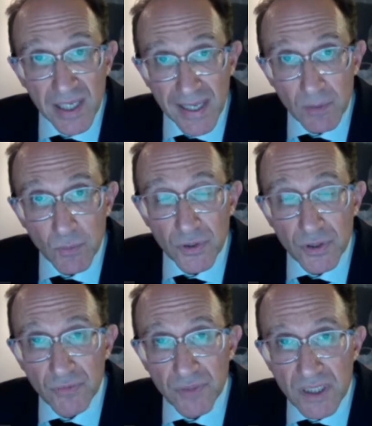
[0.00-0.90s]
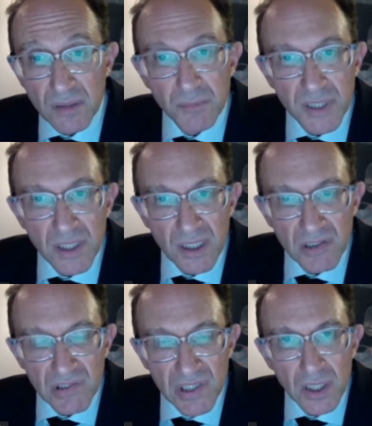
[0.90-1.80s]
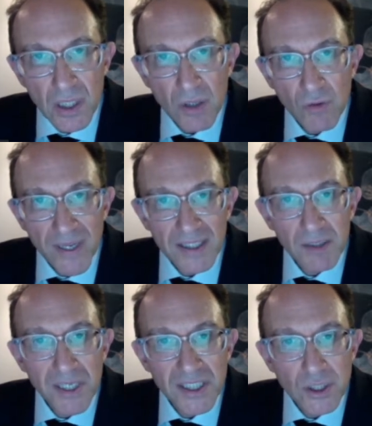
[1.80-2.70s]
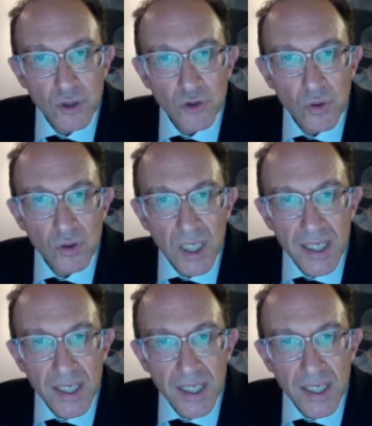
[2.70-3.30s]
And with good reason, because randomized controlled